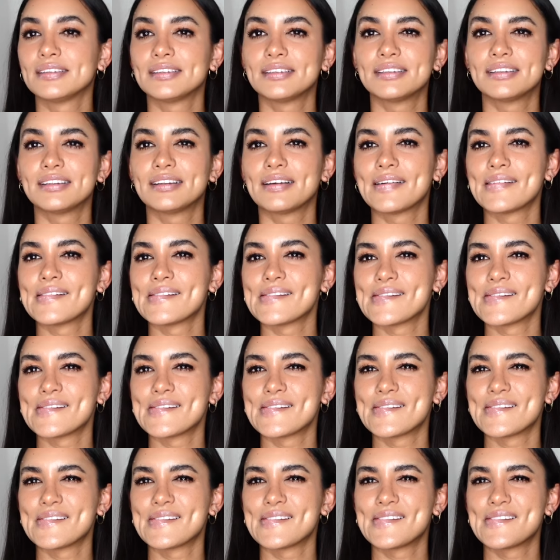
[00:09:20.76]

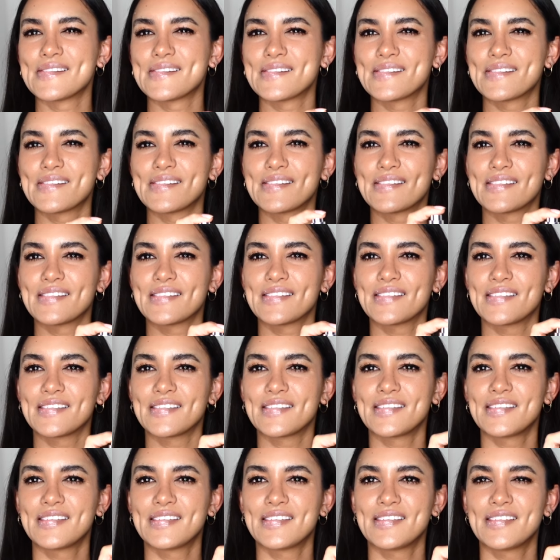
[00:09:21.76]

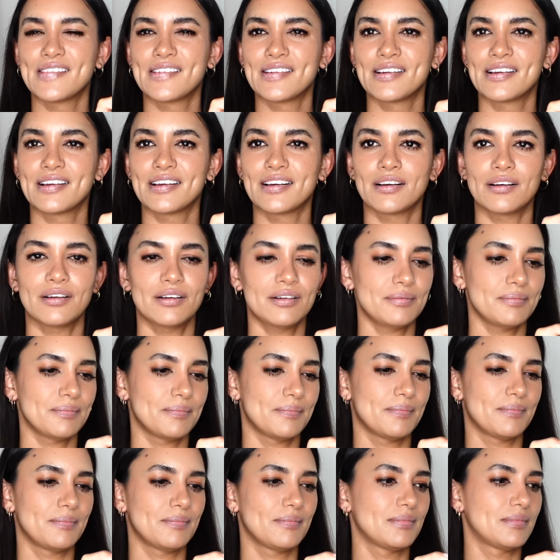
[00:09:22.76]

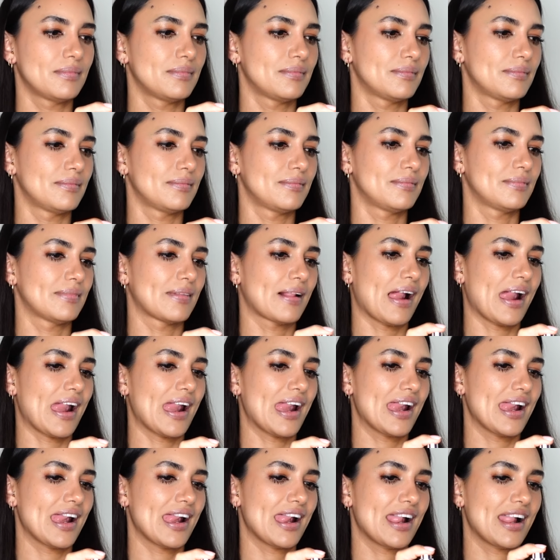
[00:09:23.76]

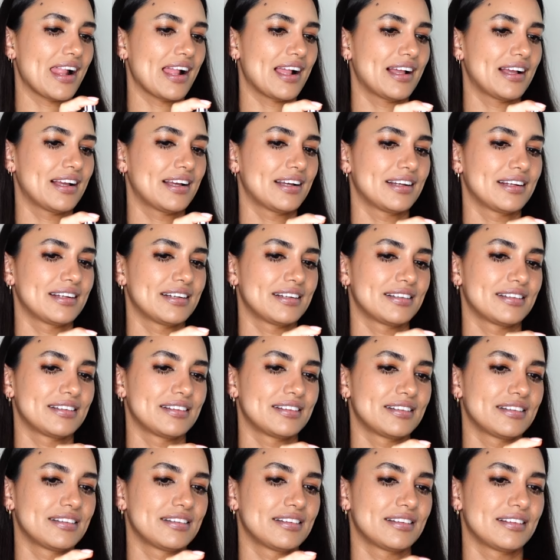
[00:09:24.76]

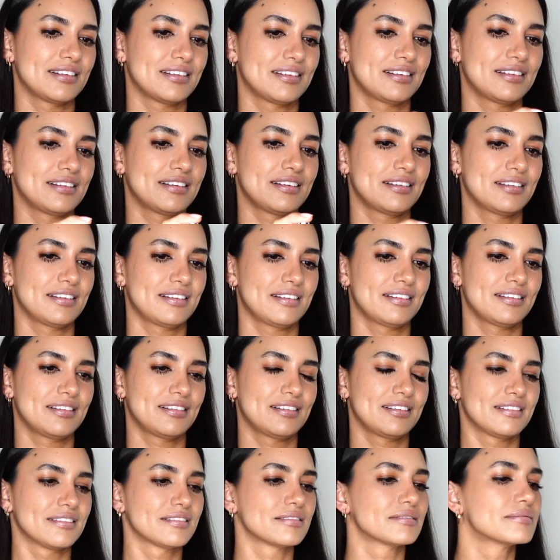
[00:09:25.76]

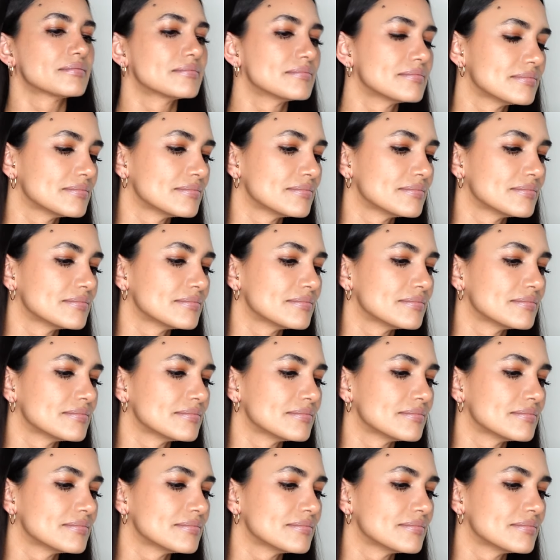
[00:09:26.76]
No one is speaking in this clip.